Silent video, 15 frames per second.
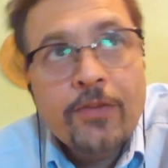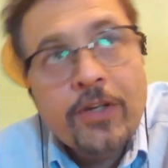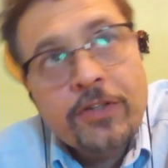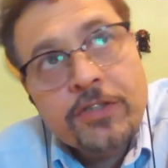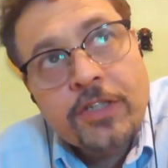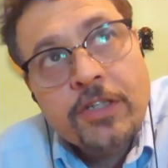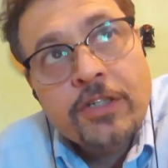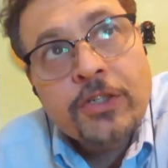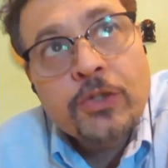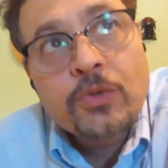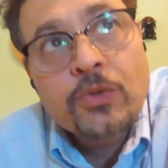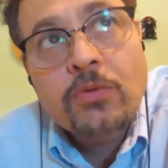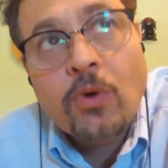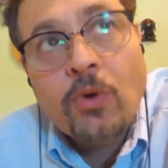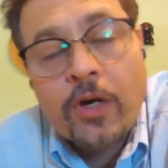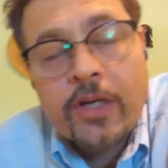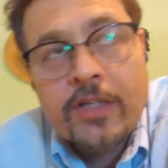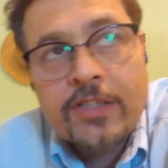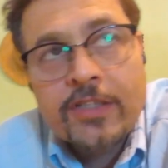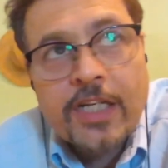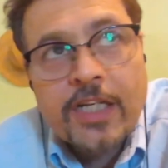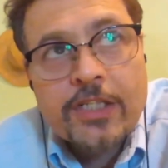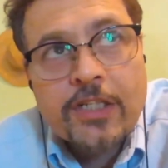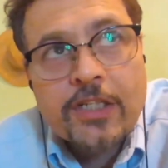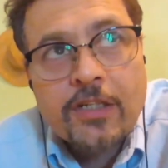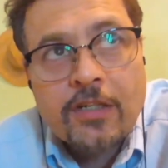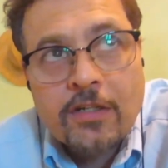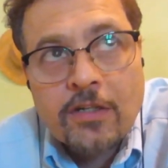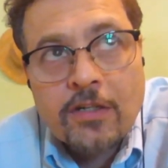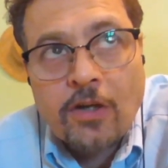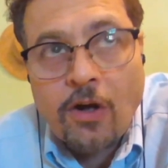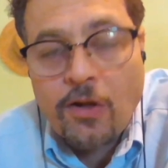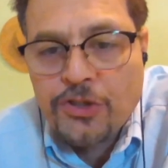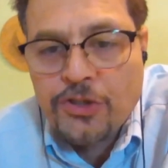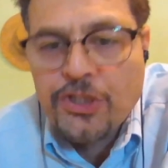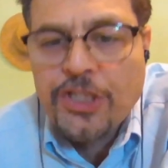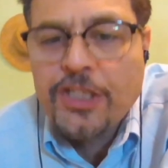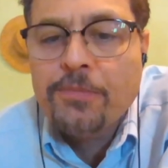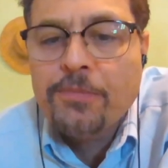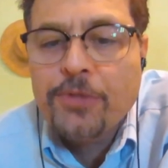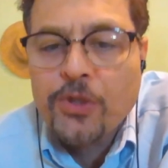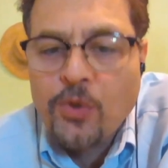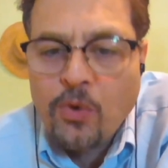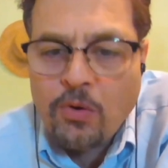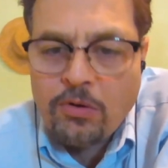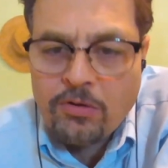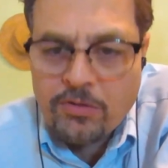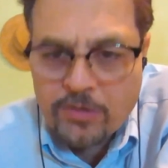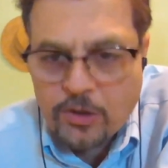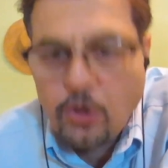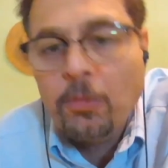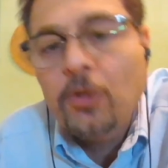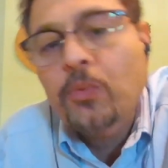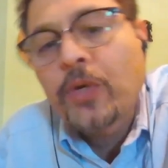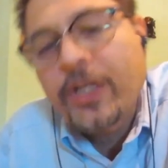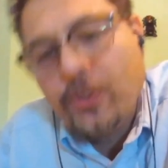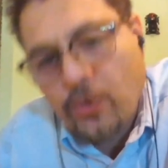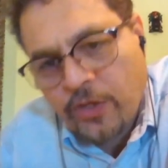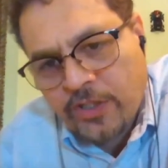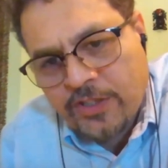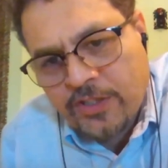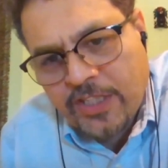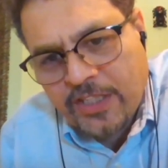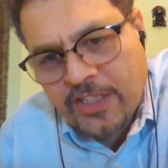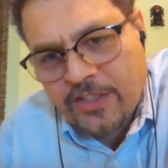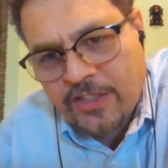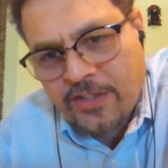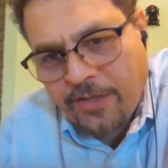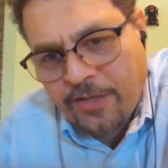There's a new organization called GWO, Global Wind Organization.